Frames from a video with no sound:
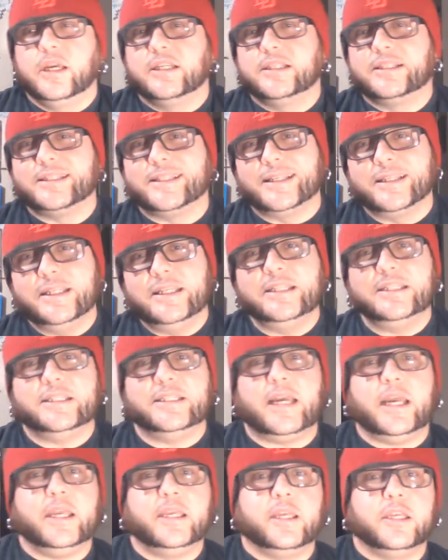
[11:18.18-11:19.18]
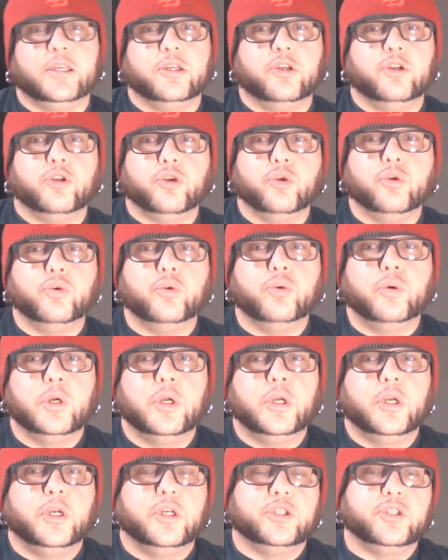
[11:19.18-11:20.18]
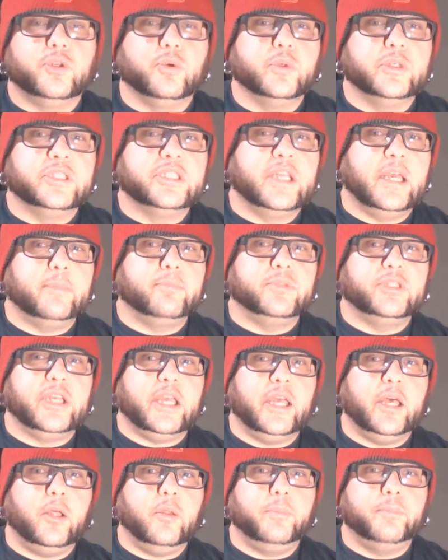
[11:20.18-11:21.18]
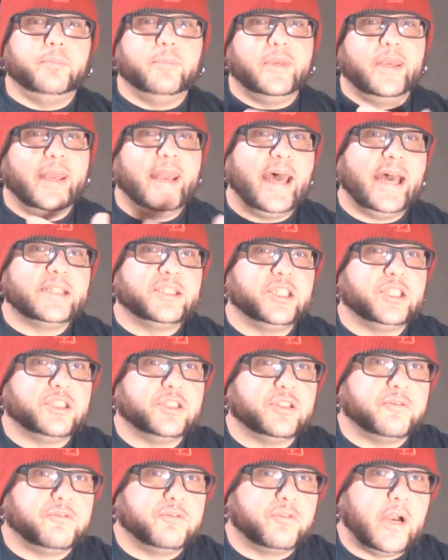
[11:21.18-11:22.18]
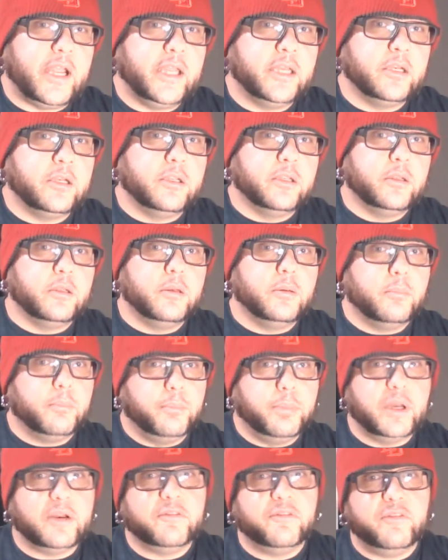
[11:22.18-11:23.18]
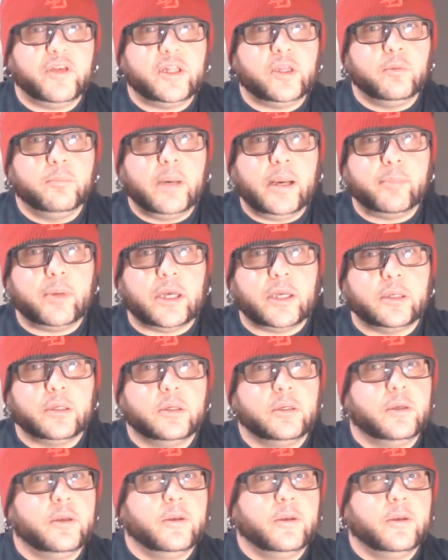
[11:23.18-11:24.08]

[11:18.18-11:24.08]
It's the least I can do to attempt to help not just a friend, but a fellow Bubba.